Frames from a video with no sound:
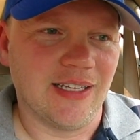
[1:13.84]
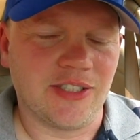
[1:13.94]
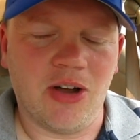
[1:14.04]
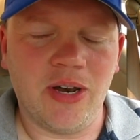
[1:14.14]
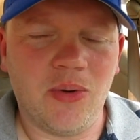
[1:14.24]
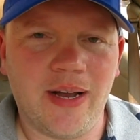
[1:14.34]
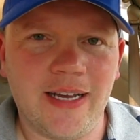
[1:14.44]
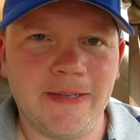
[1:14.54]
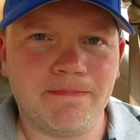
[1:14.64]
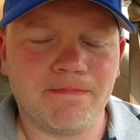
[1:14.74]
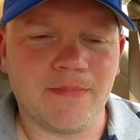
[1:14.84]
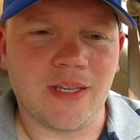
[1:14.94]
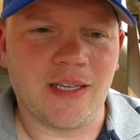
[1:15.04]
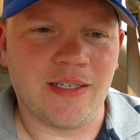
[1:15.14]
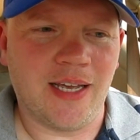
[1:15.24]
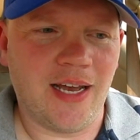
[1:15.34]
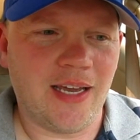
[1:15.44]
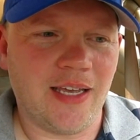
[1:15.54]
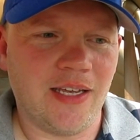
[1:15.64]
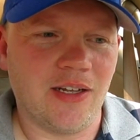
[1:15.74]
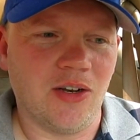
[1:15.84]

So anyway, Kentucky,